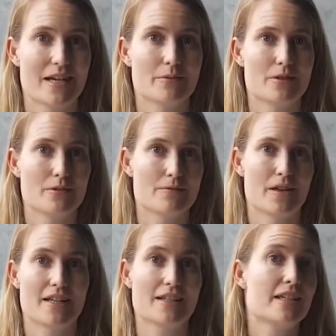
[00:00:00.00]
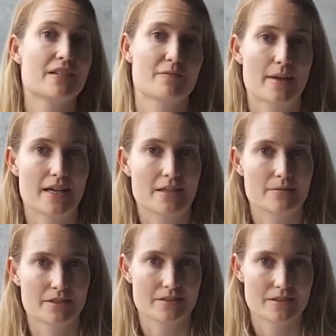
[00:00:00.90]
How will you fight negative
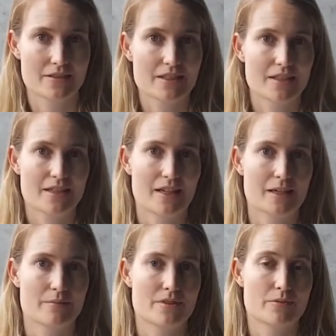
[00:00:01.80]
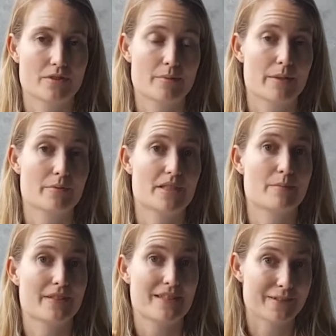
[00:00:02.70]
behaviours towards people
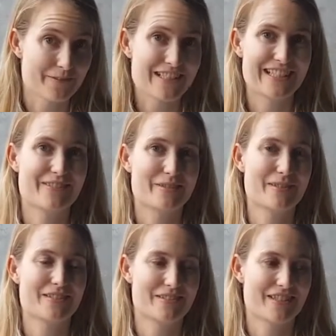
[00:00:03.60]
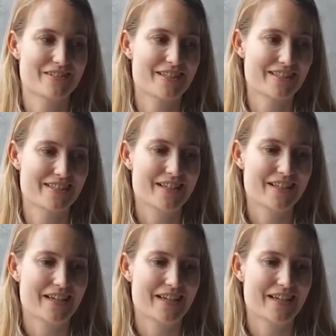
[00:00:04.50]
specifically with mental distress?